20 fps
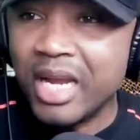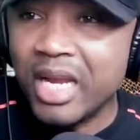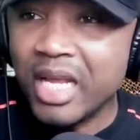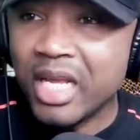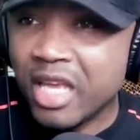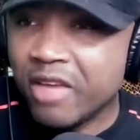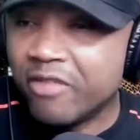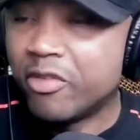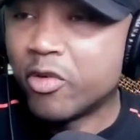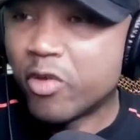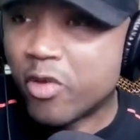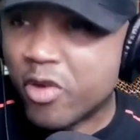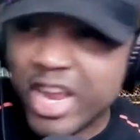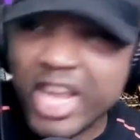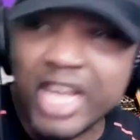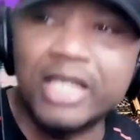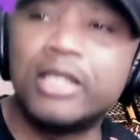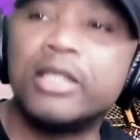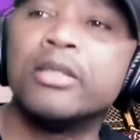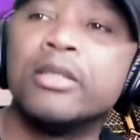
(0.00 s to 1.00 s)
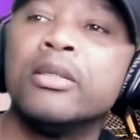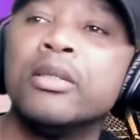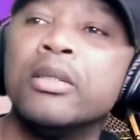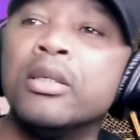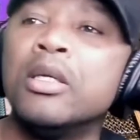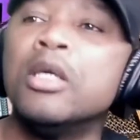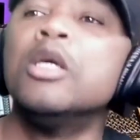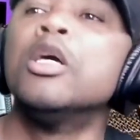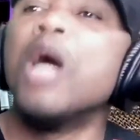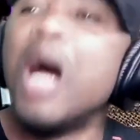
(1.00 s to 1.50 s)
given rate.
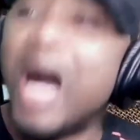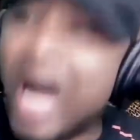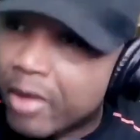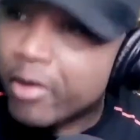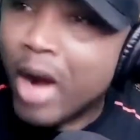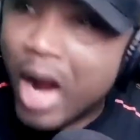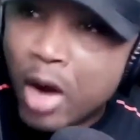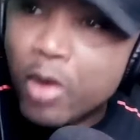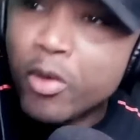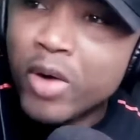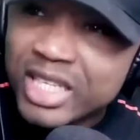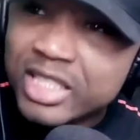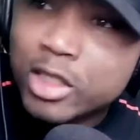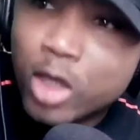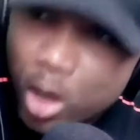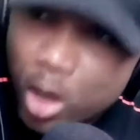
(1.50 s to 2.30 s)
Arrest.